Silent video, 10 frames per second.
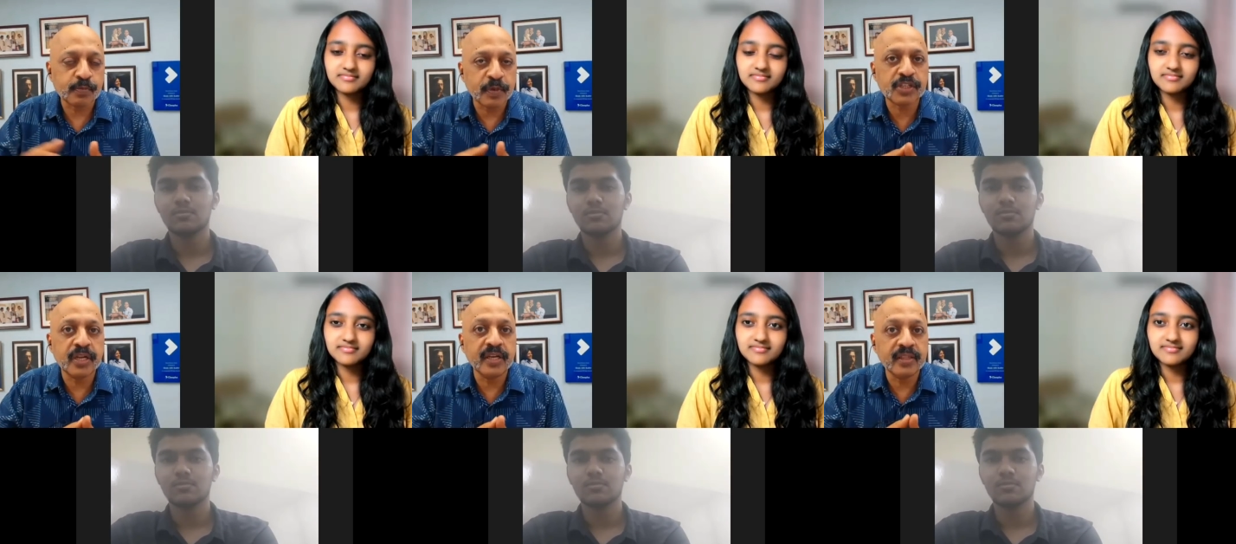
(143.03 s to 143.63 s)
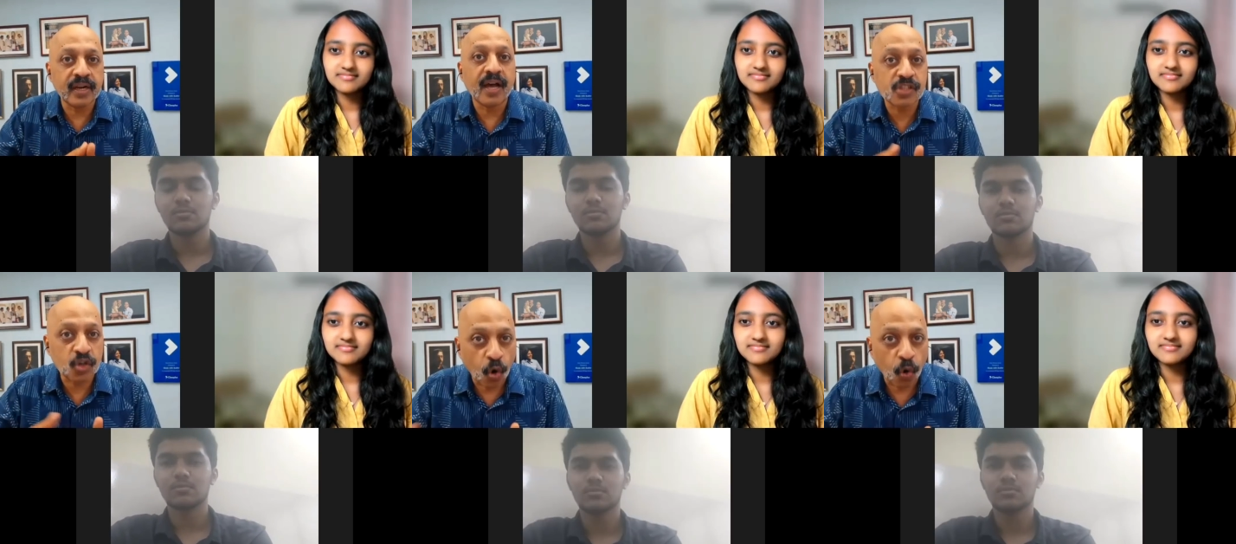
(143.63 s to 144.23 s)
Speaker 1: especially in the
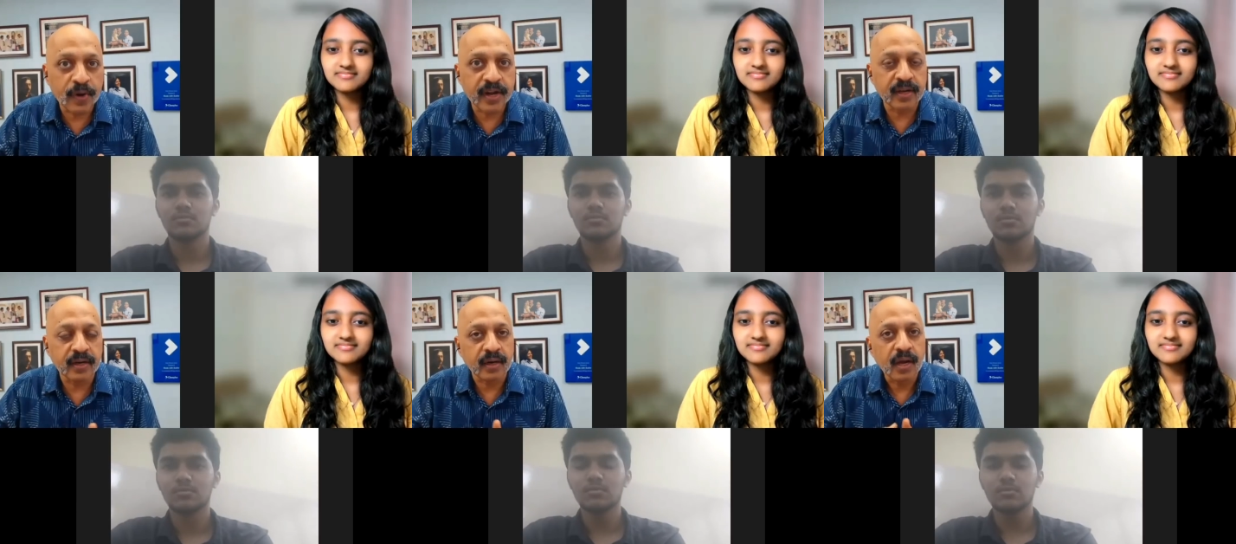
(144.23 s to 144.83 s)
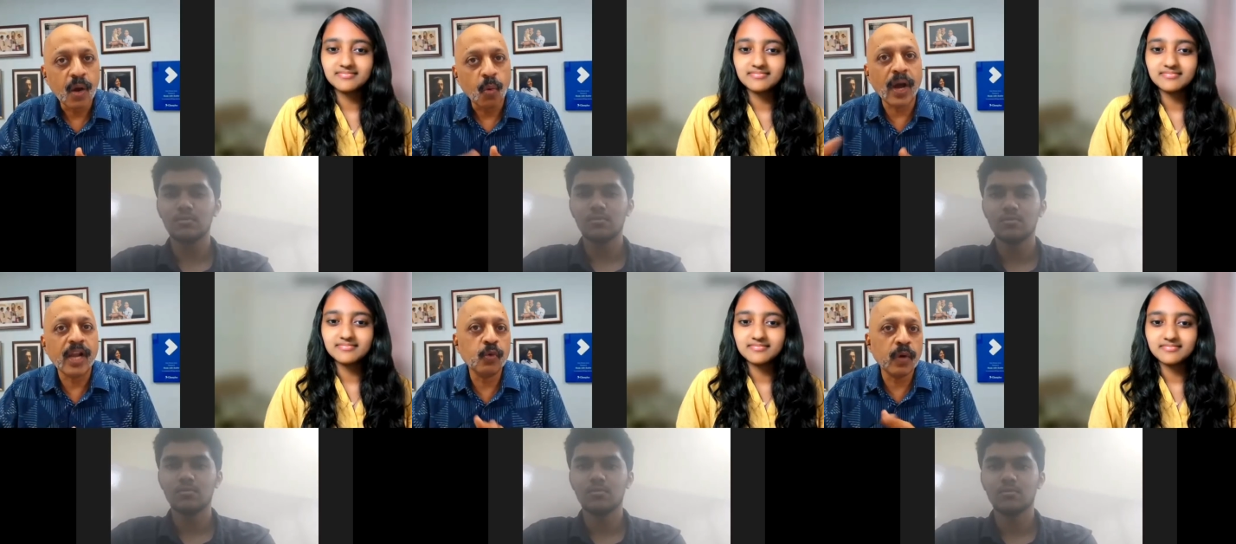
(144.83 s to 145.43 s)
last COVID year,
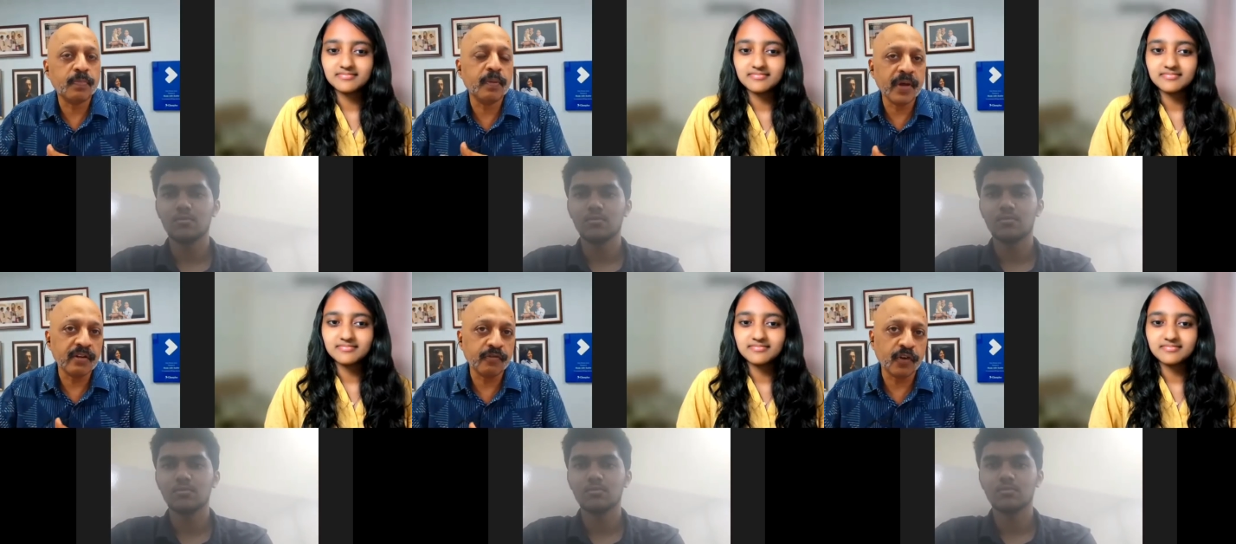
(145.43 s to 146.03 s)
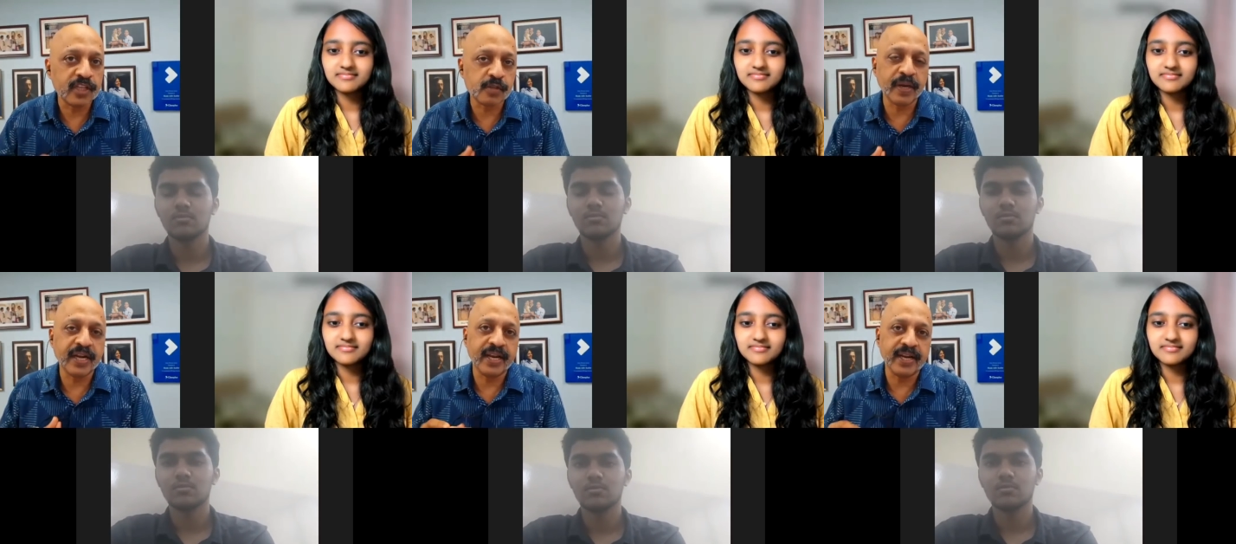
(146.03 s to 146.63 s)
while you were preparing for this
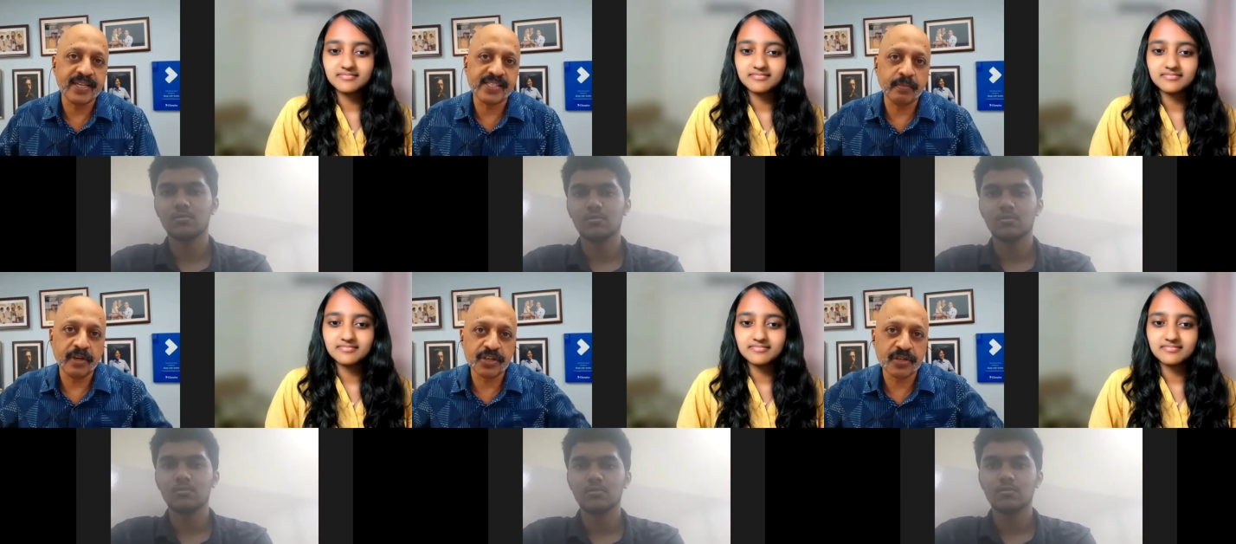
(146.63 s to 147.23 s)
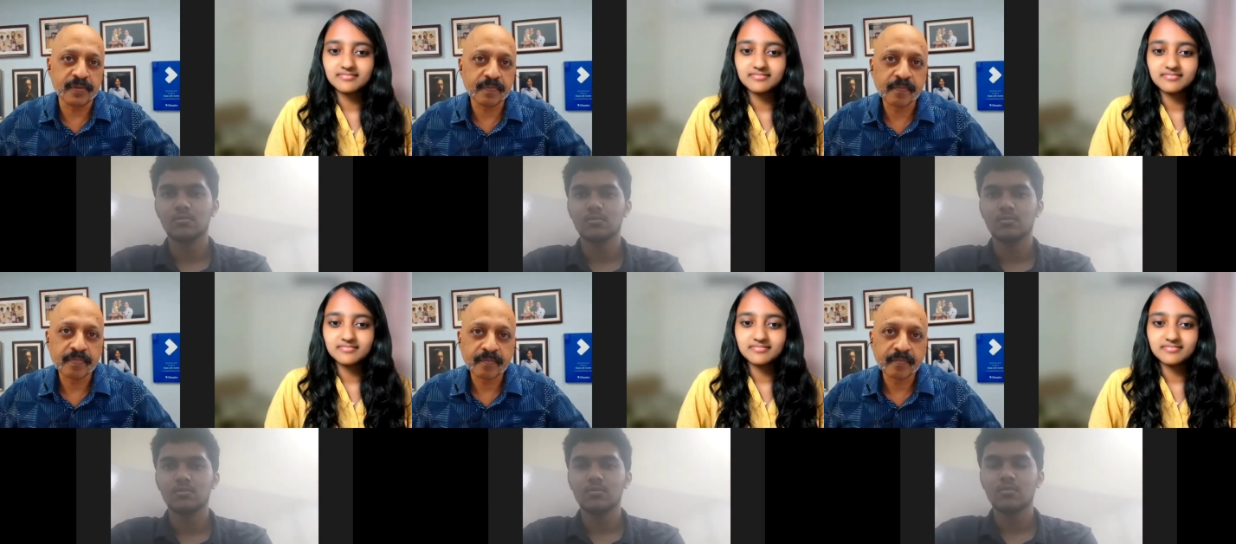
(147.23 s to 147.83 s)
big ticket examination?
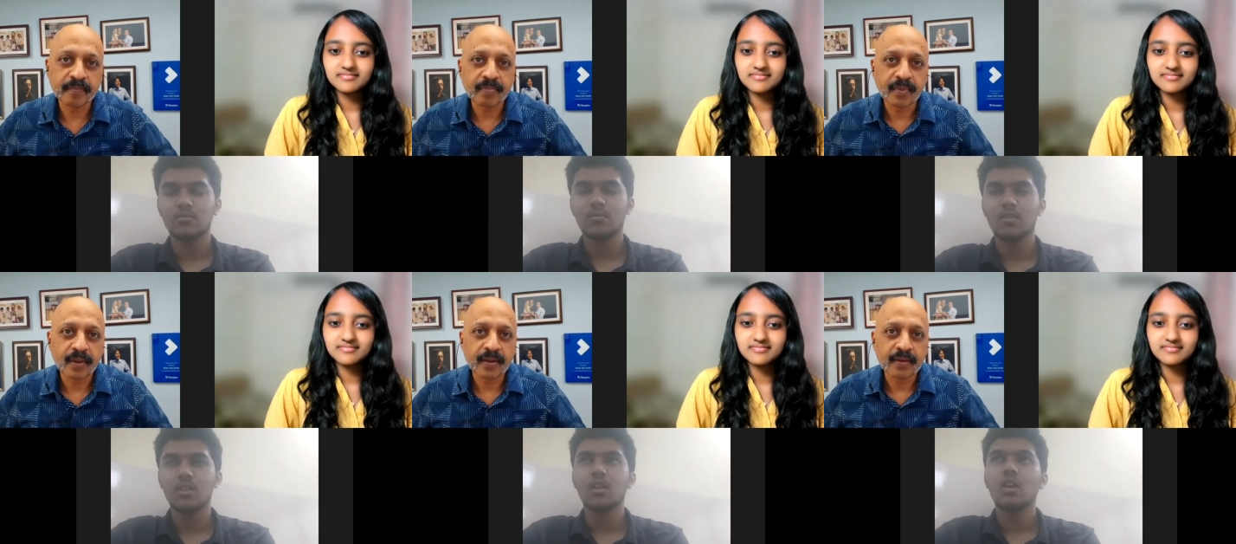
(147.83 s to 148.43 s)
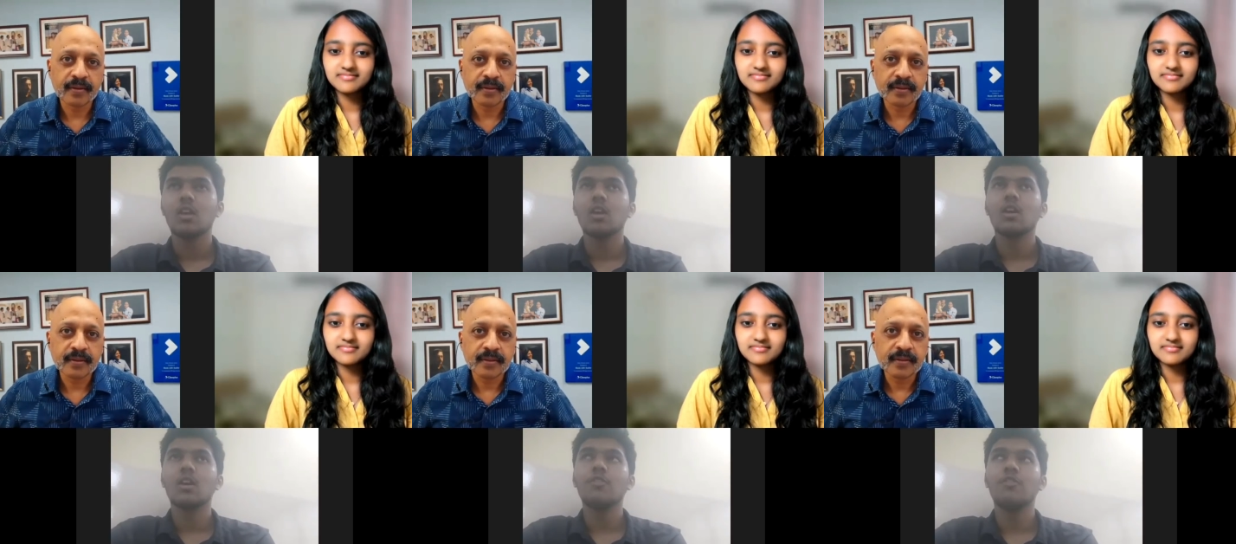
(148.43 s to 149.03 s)

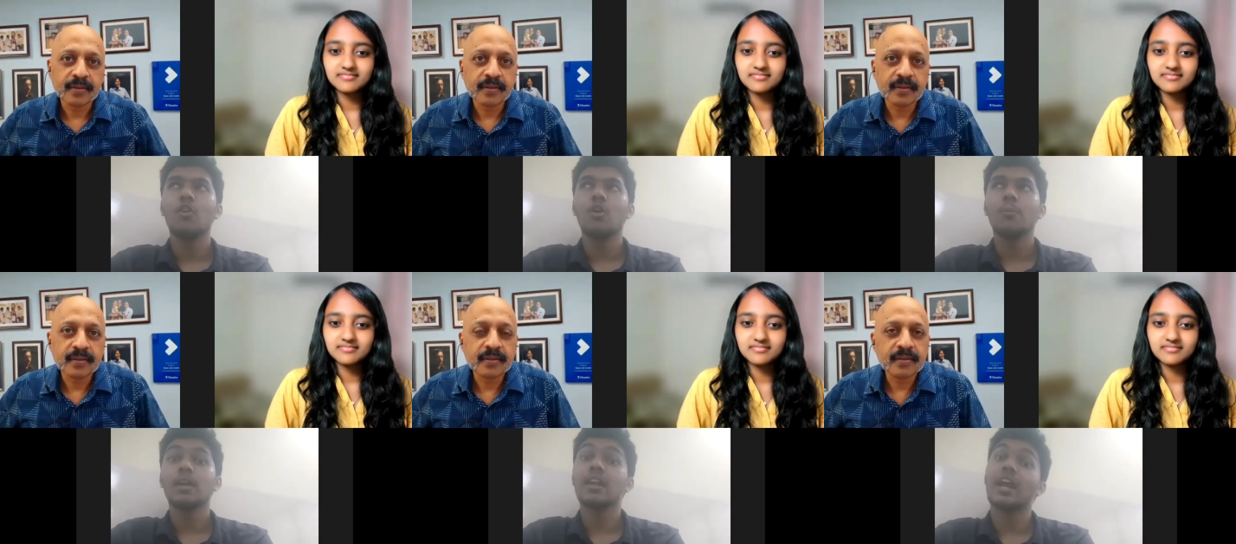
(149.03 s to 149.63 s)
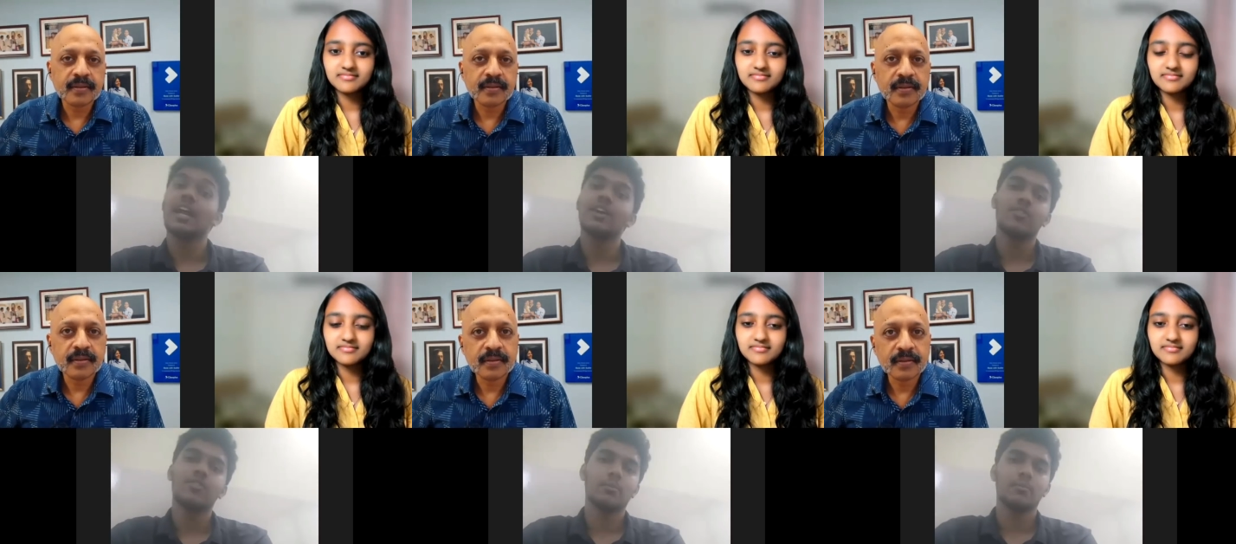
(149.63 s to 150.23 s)
Speaker 2: Uh, for me, right from
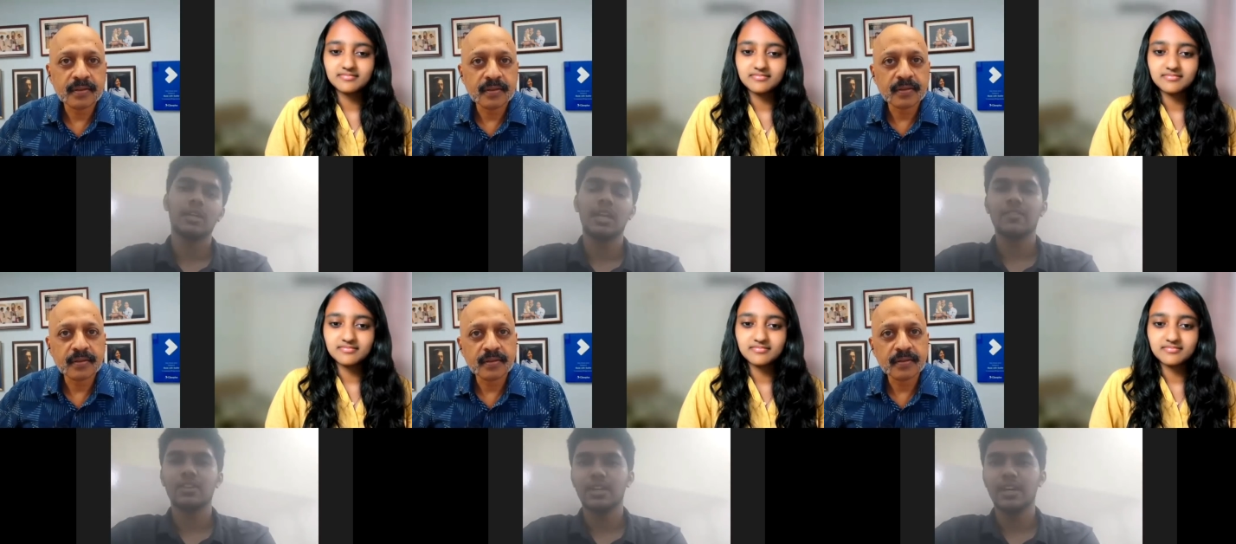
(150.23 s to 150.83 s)
11th grade, like